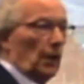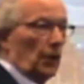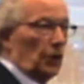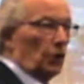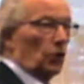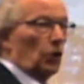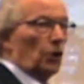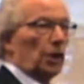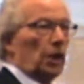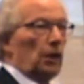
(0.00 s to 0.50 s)

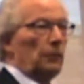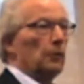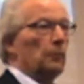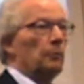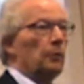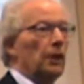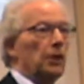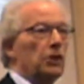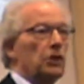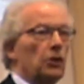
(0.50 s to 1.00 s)
you've got to keep the
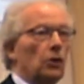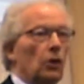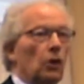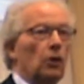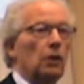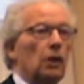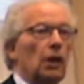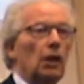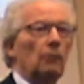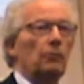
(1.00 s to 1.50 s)
pressure
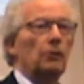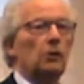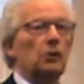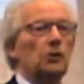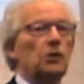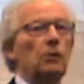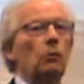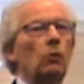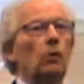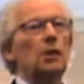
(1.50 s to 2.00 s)
on.
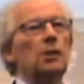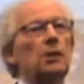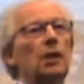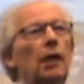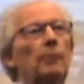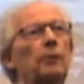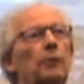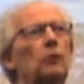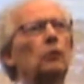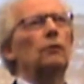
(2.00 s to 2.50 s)
Because see, what has
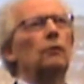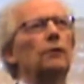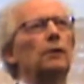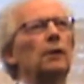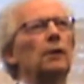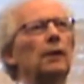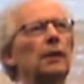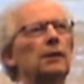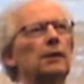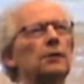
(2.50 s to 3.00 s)
happened over
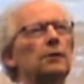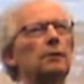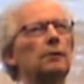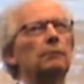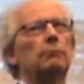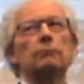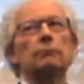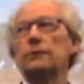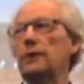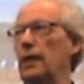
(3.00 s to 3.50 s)
the last
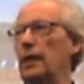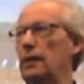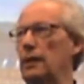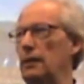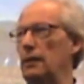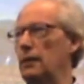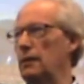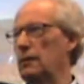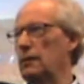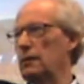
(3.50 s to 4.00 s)

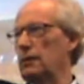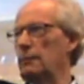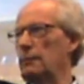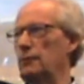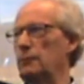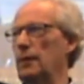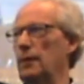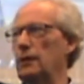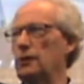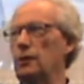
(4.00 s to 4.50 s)
decade, and it
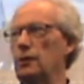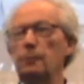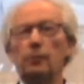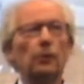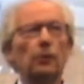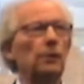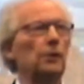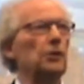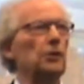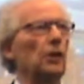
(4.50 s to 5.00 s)
comes back to the
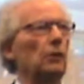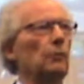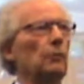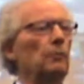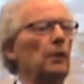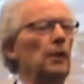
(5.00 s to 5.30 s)
point the gentleman